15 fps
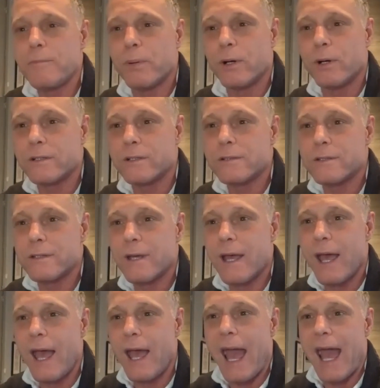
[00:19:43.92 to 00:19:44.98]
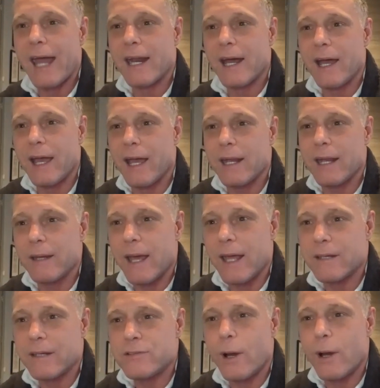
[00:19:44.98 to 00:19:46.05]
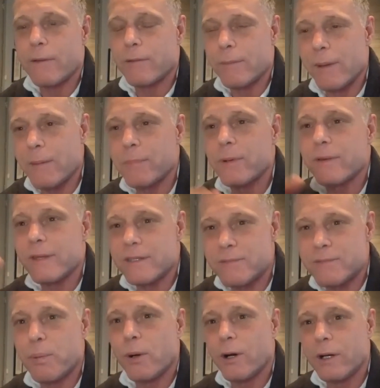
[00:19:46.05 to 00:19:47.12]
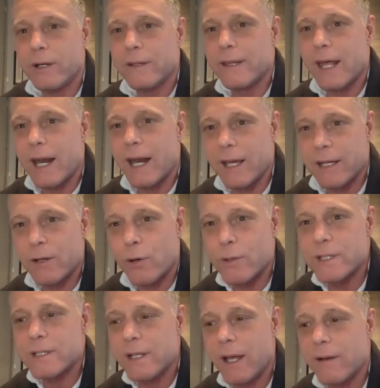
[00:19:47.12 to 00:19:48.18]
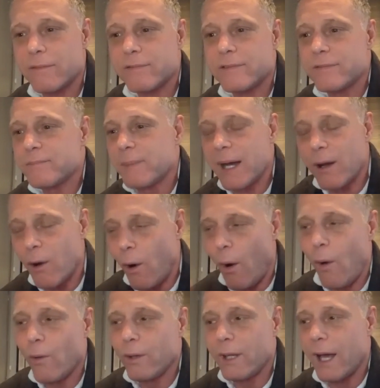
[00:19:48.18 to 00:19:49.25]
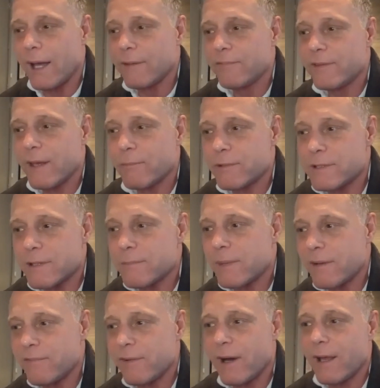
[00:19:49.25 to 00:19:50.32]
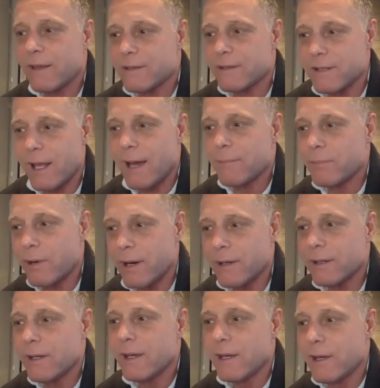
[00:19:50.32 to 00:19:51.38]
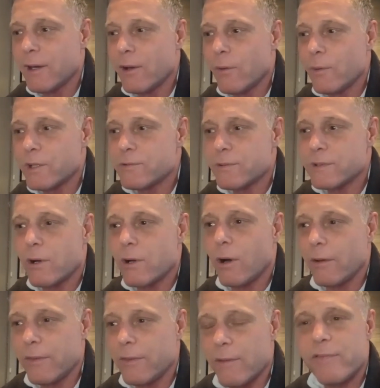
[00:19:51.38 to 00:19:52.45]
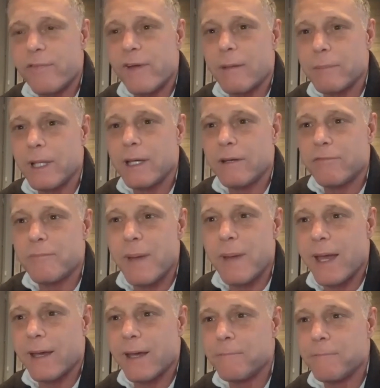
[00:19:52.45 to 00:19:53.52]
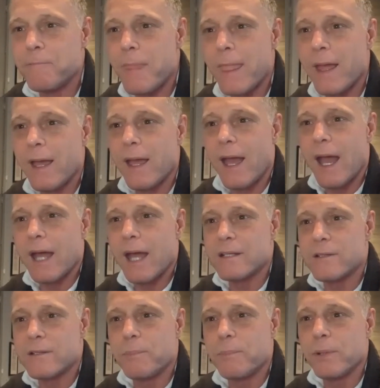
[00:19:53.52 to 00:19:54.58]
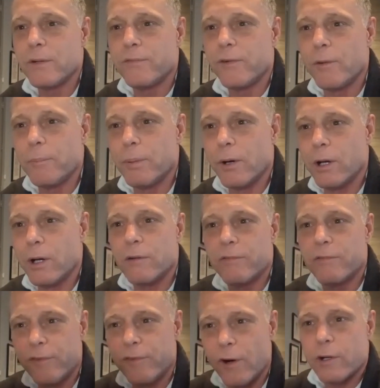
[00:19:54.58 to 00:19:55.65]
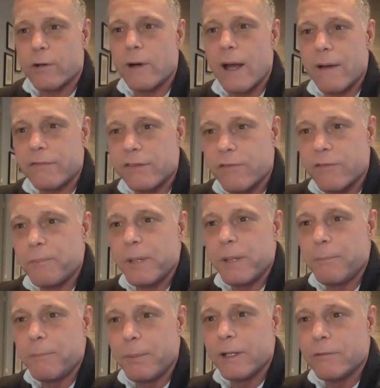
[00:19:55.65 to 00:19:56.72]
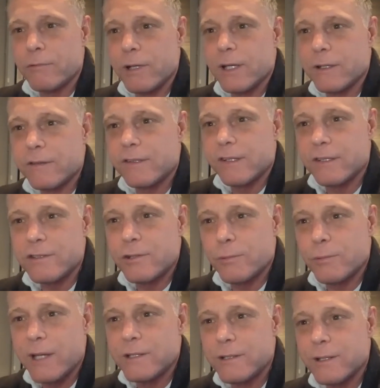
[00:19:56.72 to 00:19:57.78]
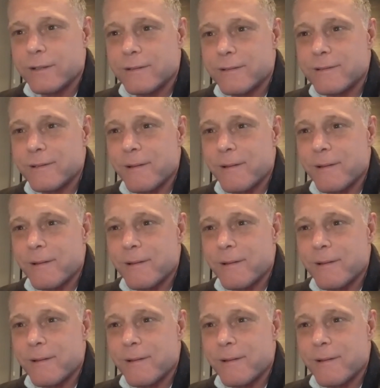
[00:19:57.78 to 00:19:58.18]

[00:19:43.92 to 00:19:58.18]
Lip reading: books. And so I remember this book that I had always loved my whole life that was in my father's library, which was called The Family of Man. And it's a beautiful book of photographs of people in real situations.